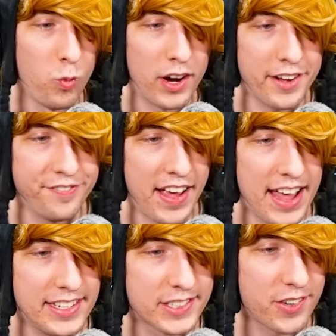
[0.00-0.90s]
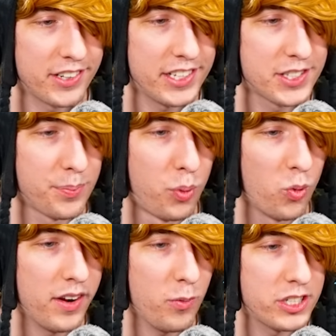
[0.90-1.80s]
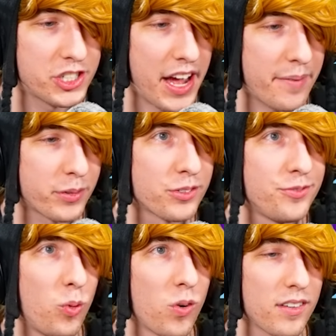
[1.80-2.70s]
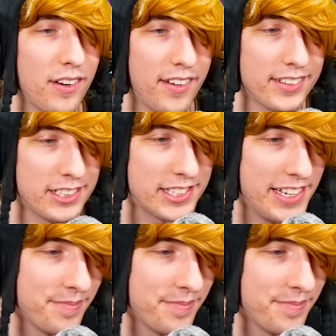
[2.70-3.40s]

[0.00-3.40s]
Why fans are disappointed with Chapter 4. All right, let's see.